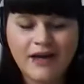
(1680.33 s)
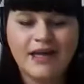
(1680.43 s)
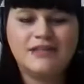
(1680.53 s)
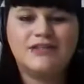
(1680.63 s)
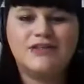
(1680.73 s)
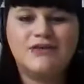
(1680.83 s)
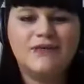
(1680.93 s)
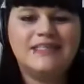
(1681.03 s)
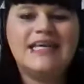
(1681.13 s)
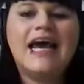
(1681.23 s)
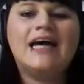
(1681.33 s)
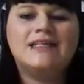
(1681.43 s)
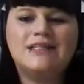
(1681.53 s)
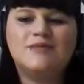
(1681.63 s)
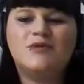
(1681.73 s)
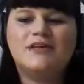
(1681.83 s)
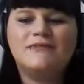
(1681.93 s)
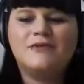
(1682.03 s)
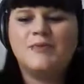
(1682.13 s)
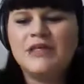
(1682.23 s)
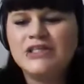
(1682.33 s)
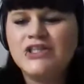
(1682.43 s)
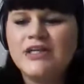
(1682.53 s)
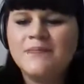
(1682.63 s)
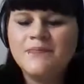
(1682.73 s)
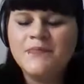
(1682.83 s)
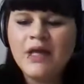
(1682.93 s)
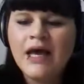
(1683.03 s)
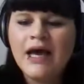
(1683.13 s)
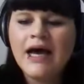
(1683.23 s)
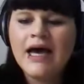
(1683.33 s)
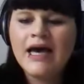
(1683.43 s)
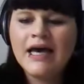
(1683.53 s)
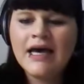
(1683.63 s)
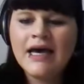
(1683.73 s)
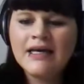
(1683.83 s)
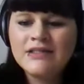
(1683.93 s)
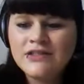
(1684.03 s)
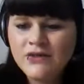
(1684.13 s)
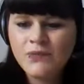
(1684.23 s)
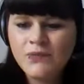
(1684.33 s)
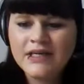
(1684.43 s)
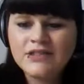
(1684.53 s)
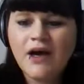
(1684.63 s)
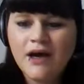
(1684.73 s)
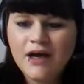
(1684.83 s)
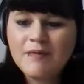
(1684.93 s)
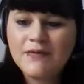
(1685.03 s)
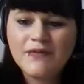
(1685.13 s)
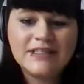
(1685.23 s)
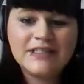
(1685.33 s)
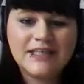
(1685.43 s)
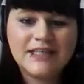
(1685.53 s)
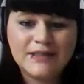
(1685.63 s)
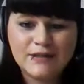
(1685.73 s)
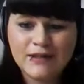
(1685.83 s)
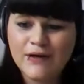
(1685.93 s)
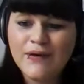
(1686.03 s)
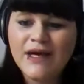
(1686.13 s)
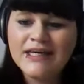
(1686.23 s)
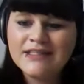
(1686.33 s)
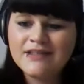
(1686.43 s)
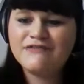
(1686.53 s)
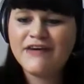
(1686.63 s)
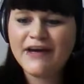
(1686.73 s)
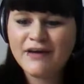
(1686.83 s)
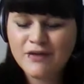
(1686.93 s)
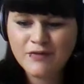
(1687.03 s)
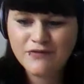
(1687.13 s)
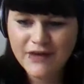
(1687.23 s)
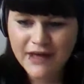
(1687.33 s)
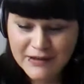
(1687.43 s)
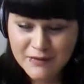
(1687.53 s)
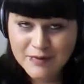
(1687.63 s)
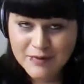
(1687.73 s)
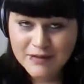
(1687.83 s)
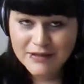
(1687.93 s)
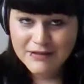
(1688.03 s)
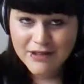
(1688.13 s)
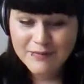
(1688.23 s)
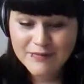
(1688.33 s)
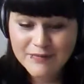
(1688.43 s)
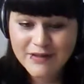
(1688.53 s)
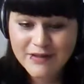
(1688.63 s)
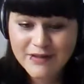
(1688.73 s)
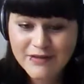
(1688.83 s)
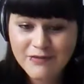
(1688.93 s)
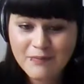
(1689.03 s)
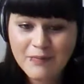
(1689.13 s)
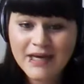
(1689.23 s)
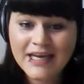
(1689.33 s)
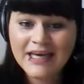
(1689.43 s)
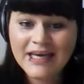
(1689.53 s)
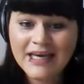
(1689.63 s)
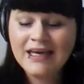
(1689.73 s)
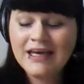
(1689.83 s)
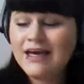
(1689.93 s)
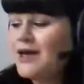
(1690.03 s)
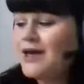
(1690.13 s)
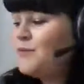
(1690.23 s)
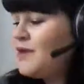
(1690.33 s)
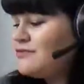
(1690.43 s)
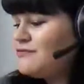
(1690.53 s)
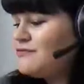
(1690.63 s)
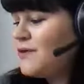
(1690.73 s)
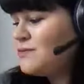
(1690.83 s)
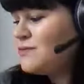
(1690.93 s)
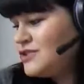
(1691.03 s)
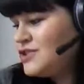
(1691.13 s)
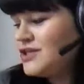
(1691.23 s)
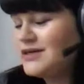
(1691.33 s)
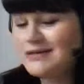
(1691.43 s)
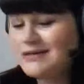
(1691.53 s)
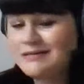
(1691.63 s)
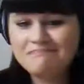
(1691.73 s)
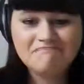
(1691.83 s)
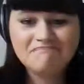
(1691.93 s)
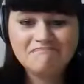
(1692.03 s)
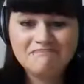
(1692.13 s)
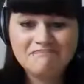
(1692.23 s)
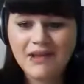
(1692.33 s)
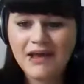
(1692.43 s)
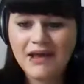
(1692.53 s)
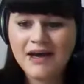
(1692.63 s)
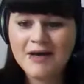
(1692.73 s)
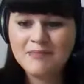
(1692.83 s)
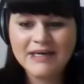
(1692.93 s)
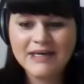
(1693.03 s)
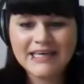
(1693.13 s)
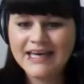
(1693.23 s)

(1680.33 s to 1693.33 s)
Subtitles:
and so you need to add some more information. And so we can talk about these things. So is it valuable in terms of money? My phone, sure. My cat, absolutely not.